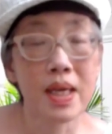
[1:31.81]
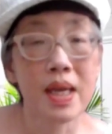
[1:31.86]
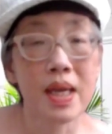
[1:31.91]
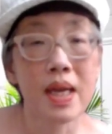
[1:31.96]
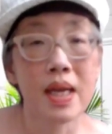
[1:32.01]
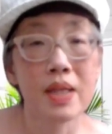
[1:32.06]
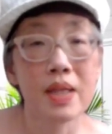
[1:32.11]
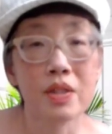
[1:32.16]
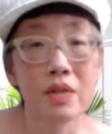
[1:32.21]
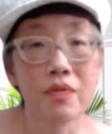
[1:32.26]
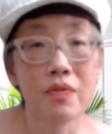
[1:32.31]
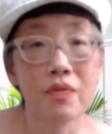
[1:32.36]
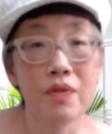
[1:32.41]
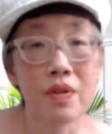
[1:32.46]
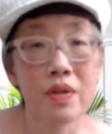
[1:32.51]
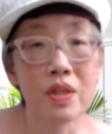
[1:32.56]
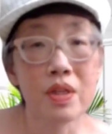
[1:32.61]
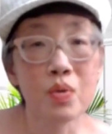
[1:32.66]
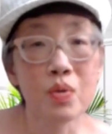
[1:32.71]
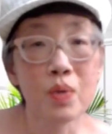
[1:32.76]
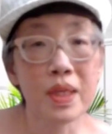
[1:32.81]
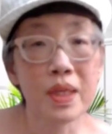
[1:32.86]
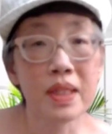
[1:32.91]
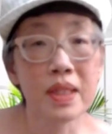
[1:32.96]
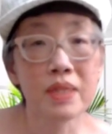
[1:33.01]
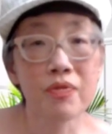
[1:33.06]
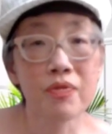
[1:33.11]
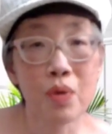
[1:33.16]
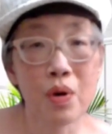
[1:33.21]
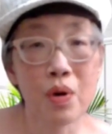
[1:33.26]
And so for this week's
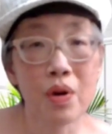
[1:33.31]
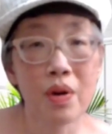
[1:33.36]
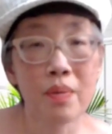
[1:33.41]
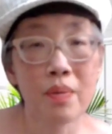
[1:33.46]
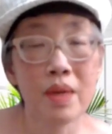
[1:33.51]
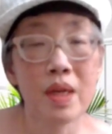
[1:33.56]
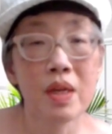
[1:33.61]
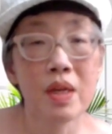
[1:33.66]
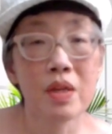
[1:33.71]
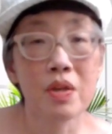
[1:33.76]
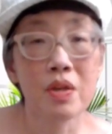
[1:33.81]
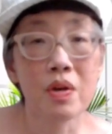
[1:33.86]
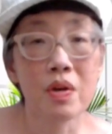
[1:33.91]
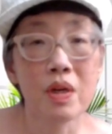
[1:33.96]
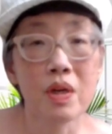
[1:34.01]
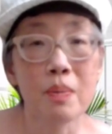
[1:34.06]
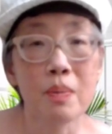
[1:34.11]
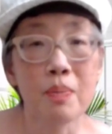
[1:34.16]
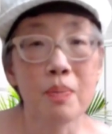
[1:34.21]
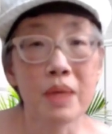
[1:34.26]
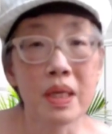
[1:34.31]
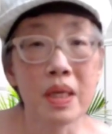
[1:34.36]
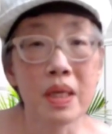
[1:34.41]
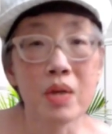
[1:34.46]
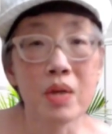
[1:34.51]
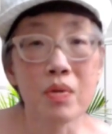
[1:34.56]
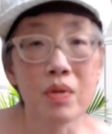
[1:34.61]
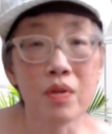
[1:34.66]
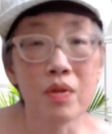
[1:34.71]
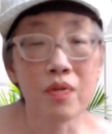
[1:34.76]
forum, you're going to
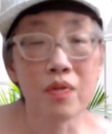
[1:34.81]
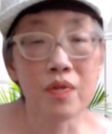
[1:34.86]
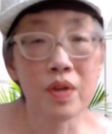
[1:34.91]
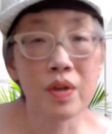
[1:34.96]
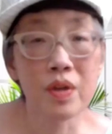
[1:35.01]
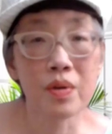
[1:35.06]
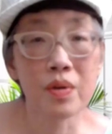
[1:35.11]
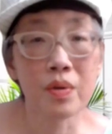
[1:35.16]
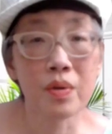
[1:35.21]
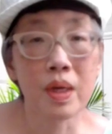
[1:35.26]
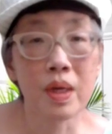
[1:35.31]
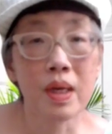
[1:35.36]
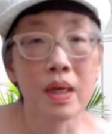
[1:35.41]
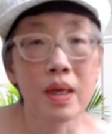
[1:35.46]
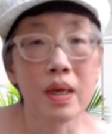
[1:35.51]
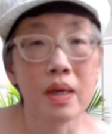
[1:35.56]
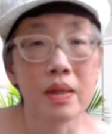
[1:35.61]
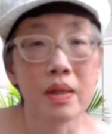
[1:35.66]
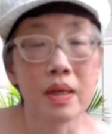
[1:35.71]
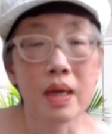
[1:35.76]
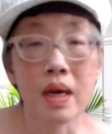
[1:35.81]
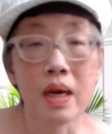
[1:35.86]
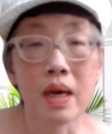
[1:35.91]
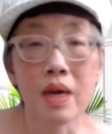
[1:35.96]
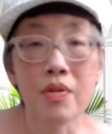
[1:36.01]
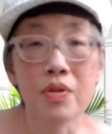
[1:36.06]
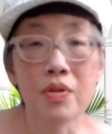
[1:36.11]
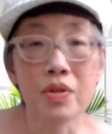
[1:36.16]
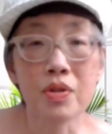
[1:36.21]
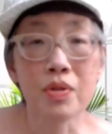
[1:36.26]
peer review the
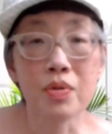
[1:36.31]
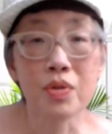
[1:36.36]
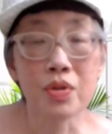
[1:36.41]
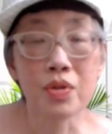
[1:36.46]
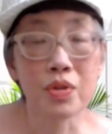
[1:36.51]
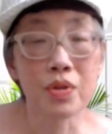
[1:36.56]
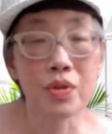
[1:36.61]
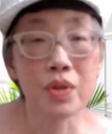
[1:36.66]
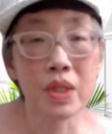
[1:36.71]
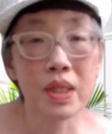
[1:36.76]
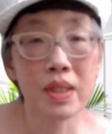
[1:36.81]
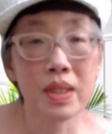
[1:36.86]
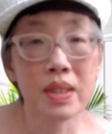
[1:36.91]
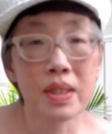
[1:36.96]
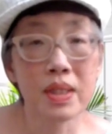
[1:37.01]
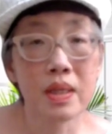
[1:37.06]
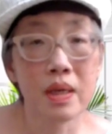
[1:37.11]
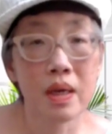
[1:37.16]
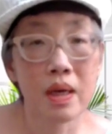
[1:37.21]
other 2 students'